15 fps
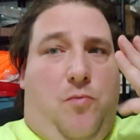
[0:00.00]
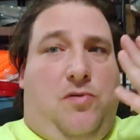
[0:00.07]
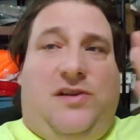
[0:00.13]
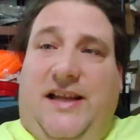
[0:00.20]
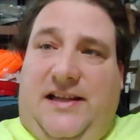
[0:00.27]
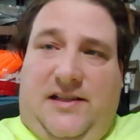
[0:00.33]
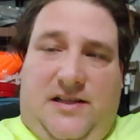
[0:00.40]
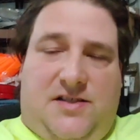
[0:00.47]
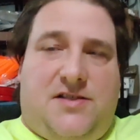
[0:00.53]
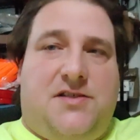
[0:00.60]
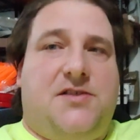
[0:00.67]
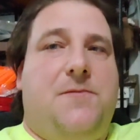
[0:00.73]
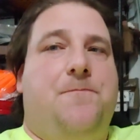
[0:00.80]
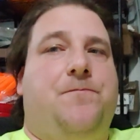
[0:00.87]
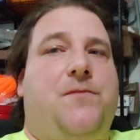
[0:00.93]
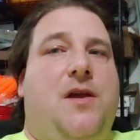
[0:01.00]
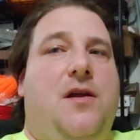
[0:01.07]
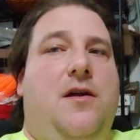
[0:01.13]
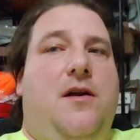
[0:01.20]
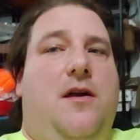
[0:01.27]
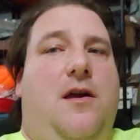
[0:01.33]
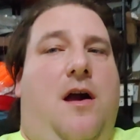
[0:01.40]
playlists,
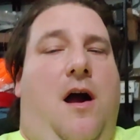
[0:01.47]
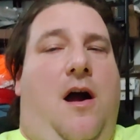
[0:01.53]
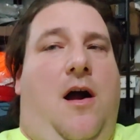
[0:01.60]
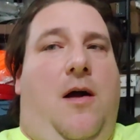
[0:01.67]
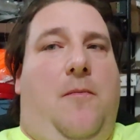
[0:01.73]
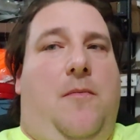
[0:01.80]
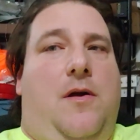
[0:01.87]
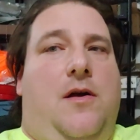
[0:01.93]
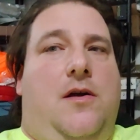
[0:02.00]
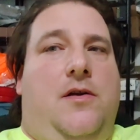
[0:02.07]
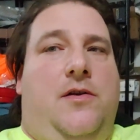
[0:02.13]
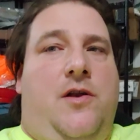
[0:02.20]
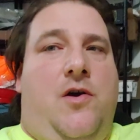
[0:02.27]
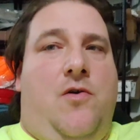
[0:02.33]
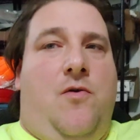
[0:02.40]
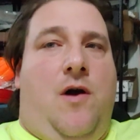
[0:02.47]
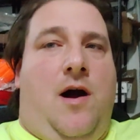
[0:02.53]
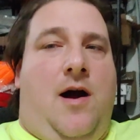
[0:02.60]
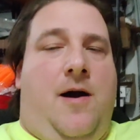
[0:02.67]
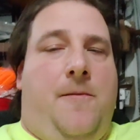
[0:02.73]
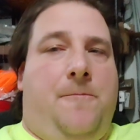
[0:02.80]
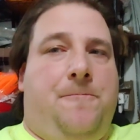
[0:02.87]
um, no
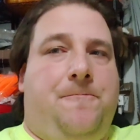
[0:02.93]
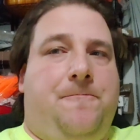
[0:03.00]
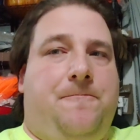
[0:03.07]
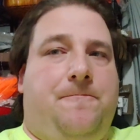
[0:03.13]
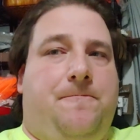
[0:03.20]
um,